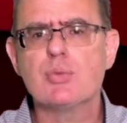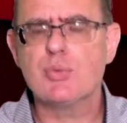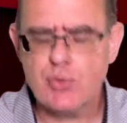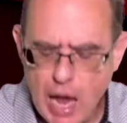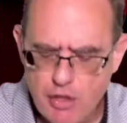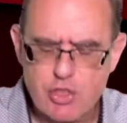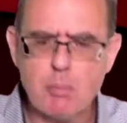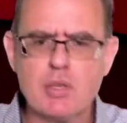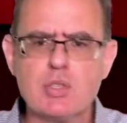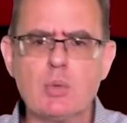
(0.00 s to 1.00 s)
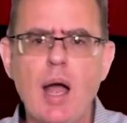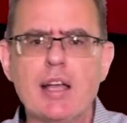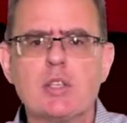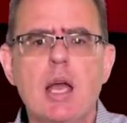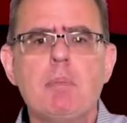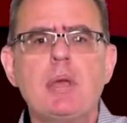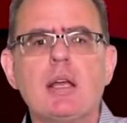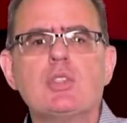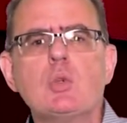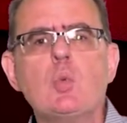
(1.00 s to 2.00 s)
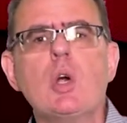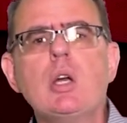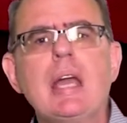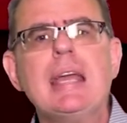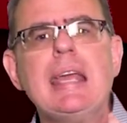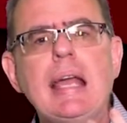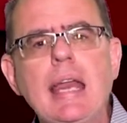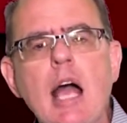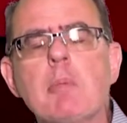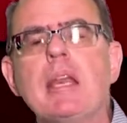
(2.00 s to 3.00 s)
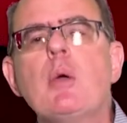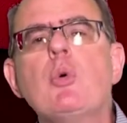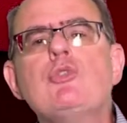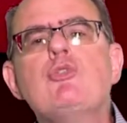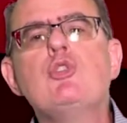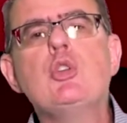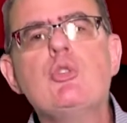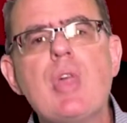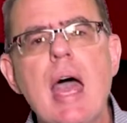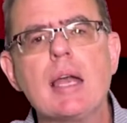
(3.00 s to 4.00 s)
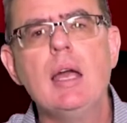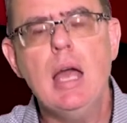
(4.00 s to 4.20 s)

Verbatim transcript: Faith must arise because the Word can't help it. It will do that.